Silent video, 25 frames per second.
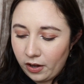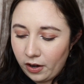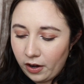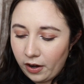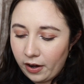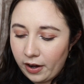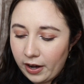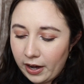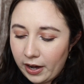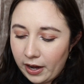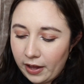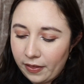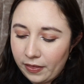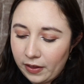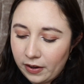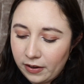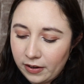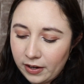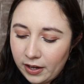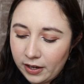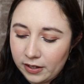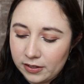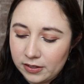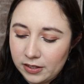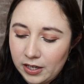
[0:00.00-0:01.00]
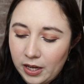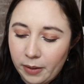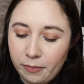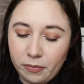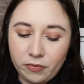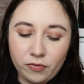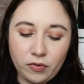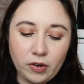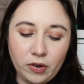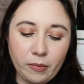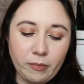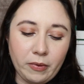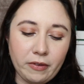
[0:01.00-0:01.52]
Alright, and then next up
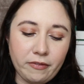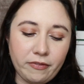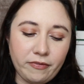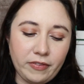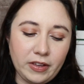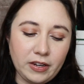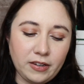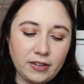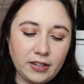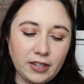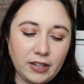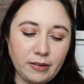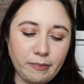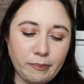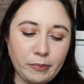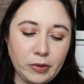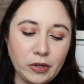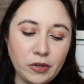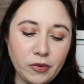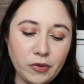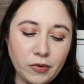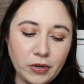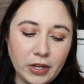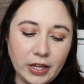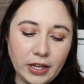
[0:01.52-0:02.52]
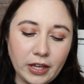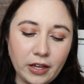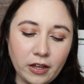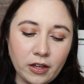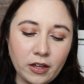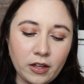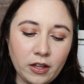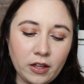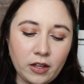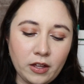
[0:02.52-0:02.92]
from Fenty Beauty,